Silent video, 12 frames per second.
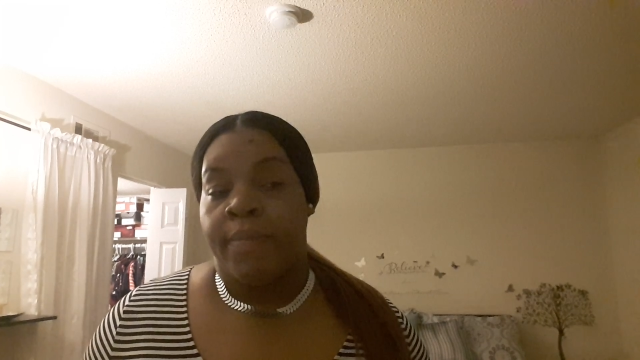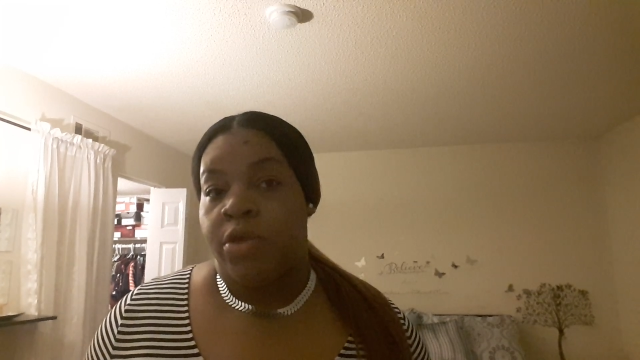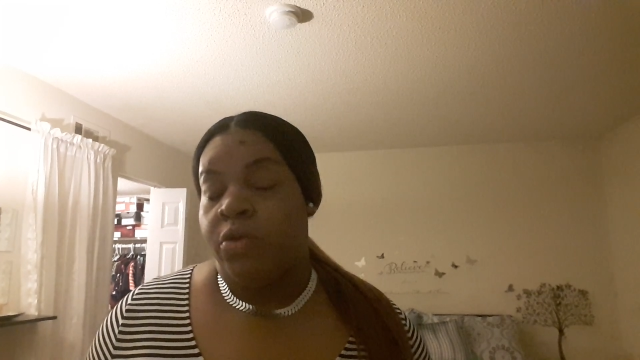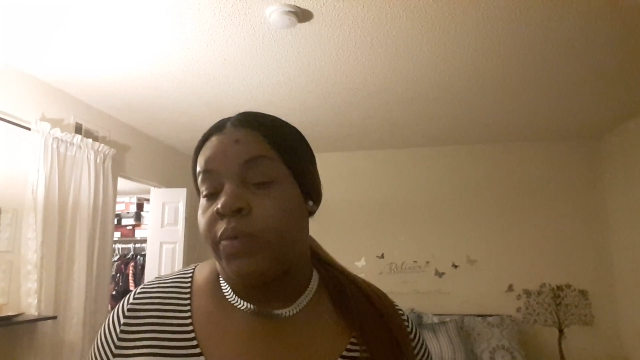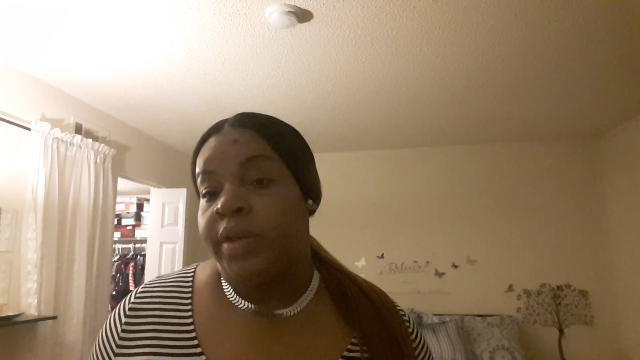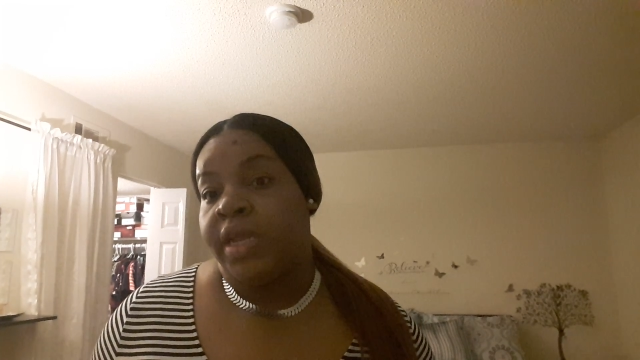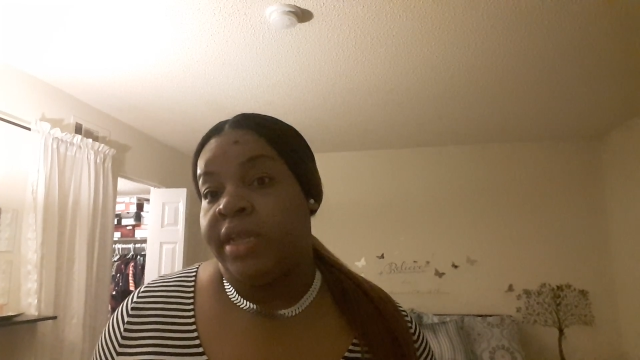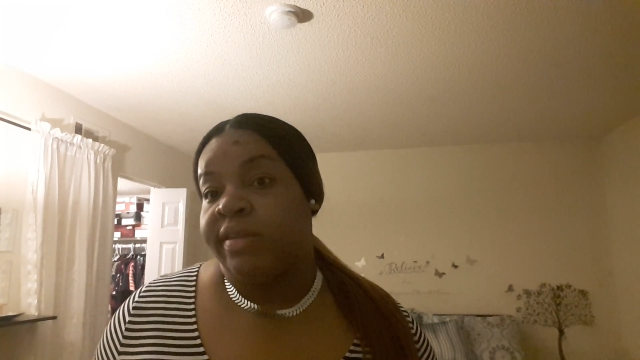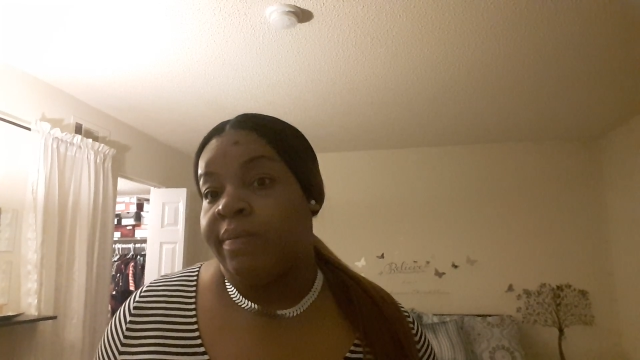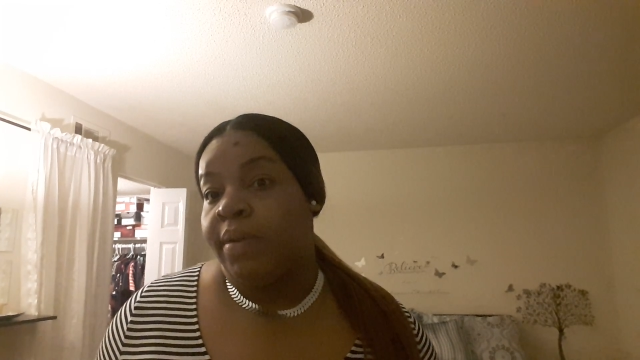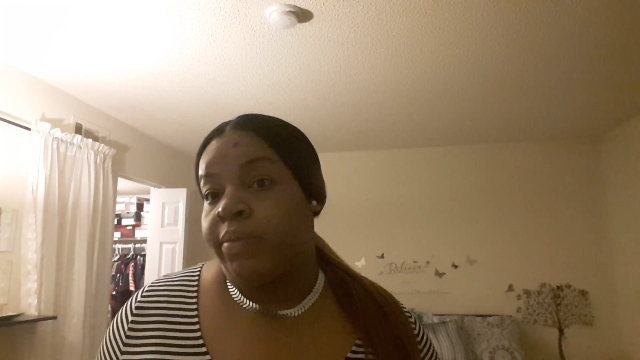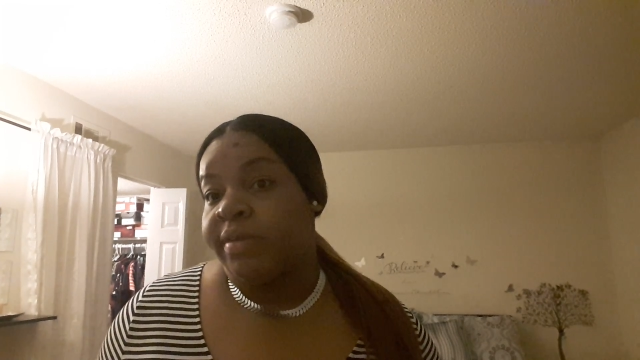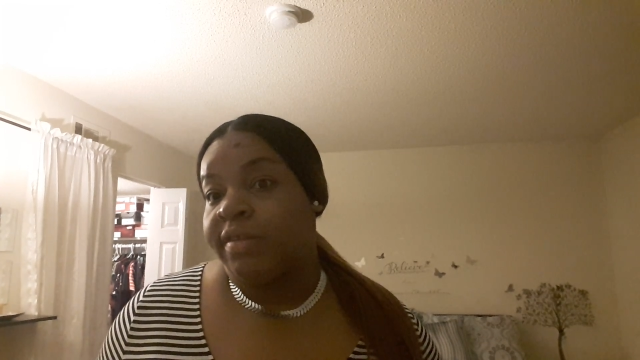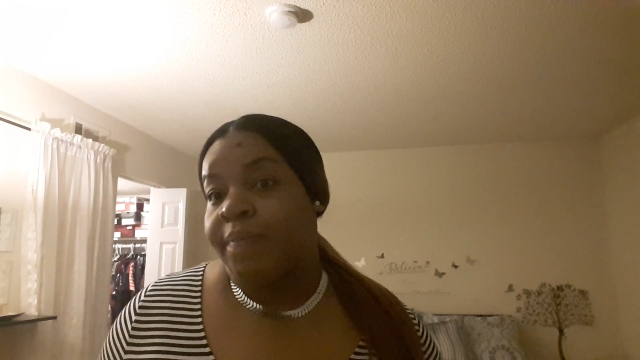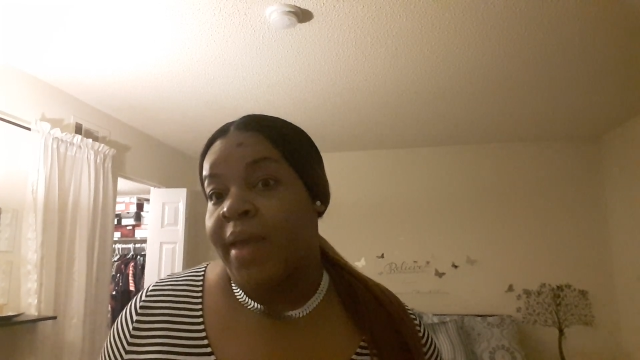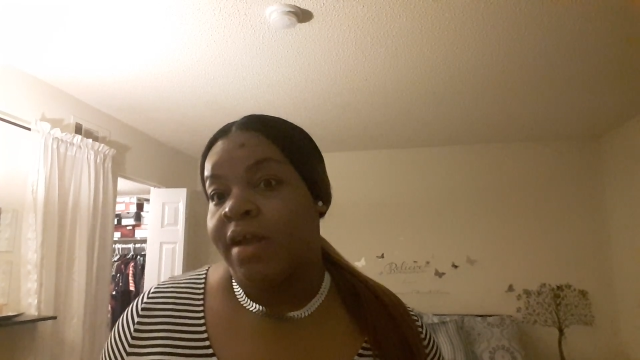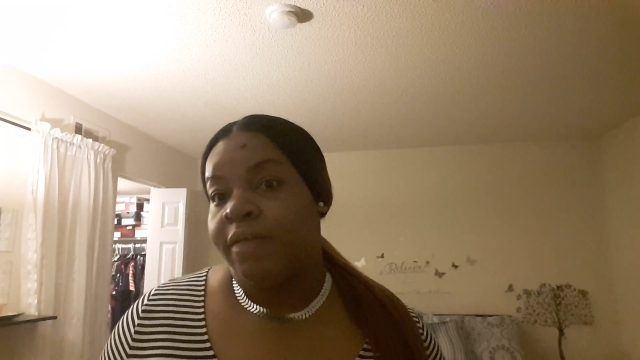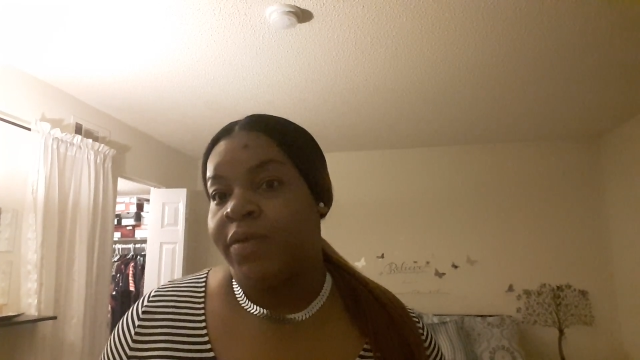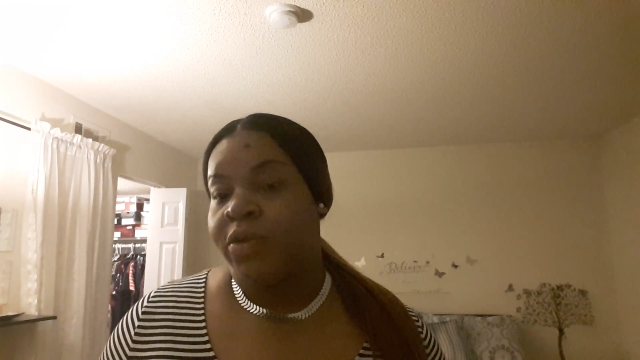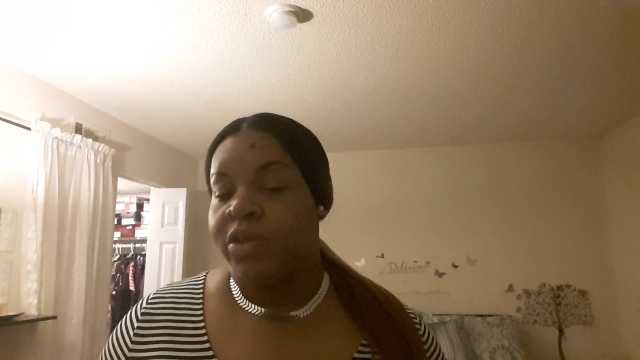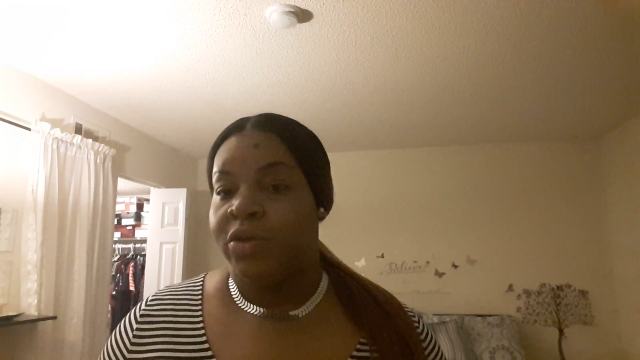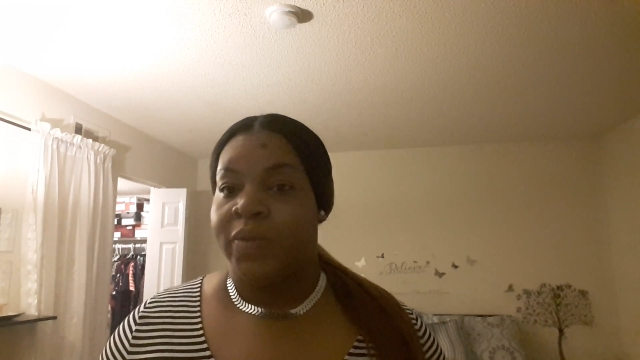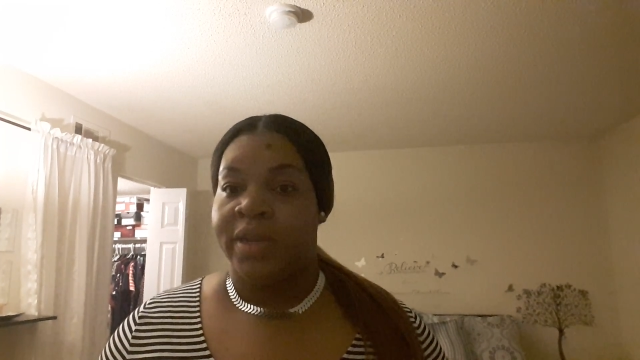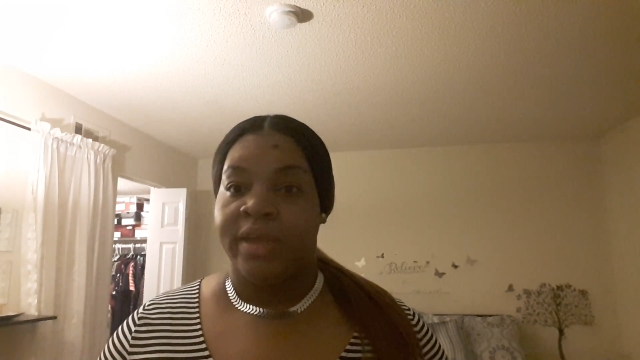you would need to be respectful.
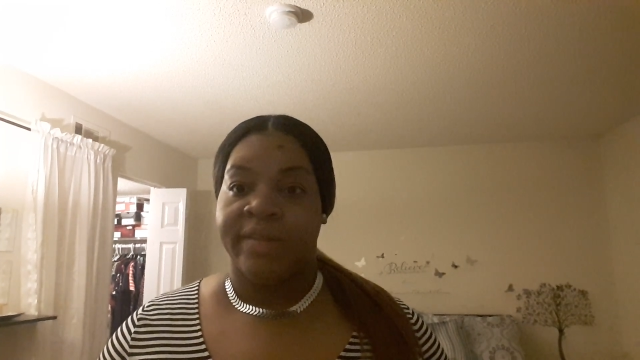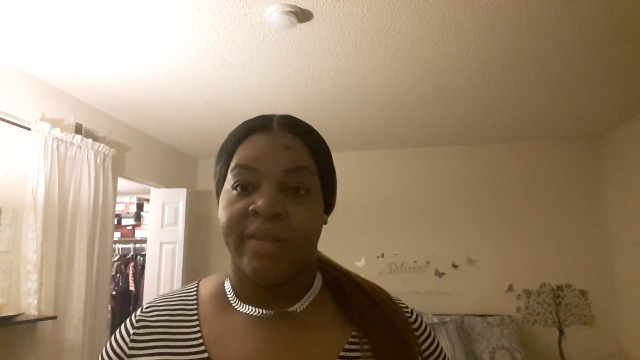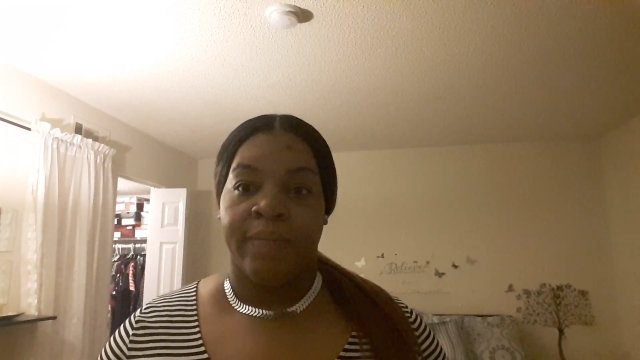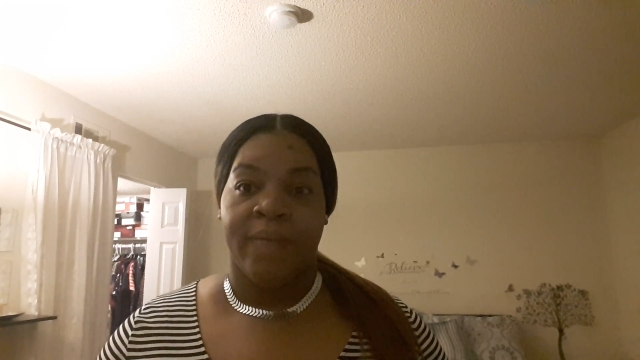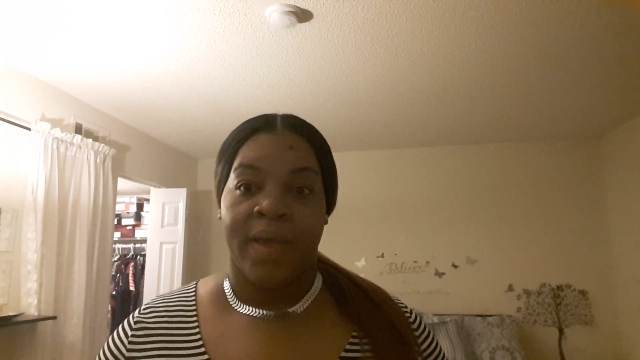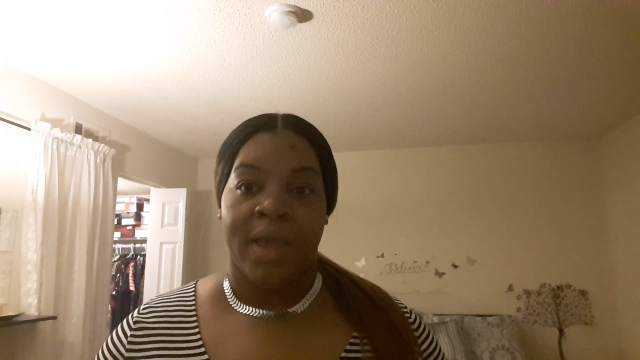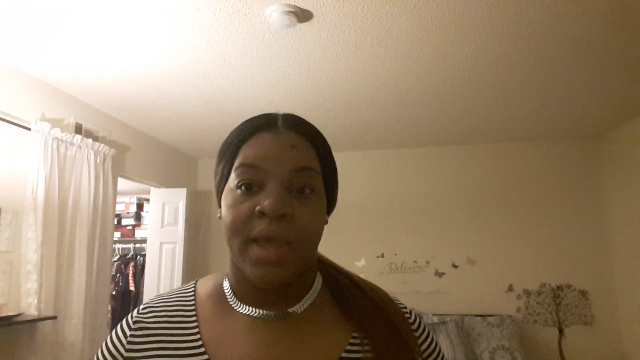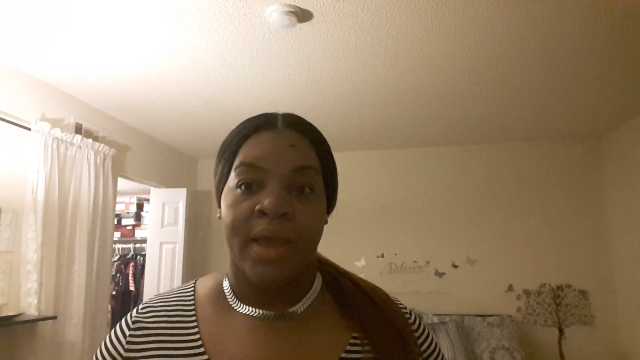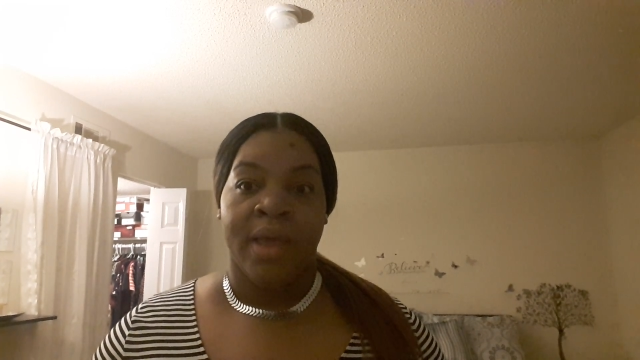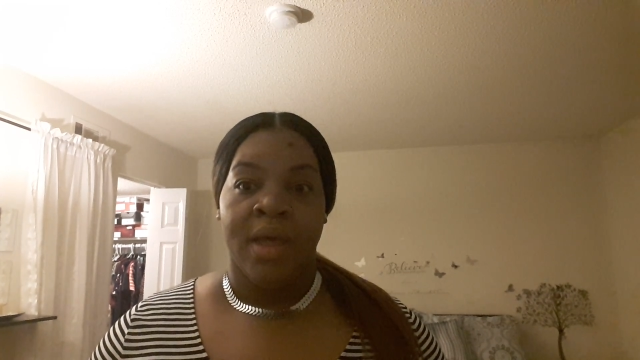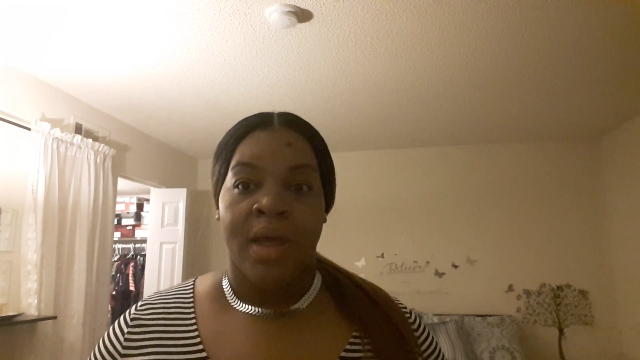You would need to be